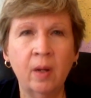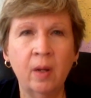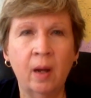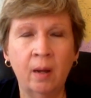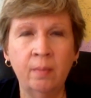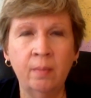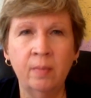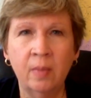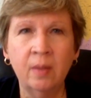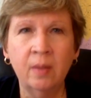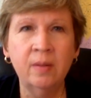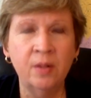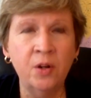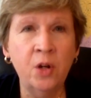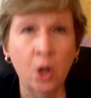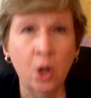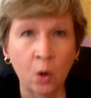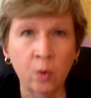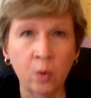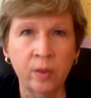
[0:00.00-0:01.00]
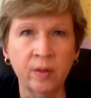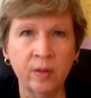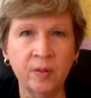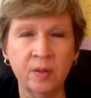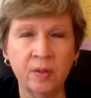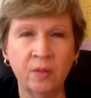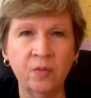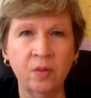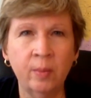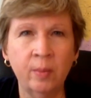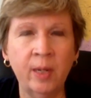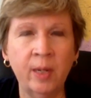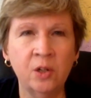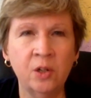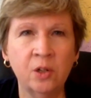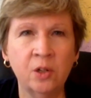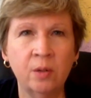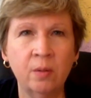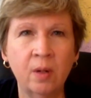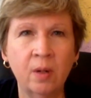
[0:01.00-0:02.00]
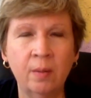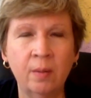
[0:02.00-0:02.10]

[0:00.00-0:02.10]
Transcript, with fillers: um, know this information.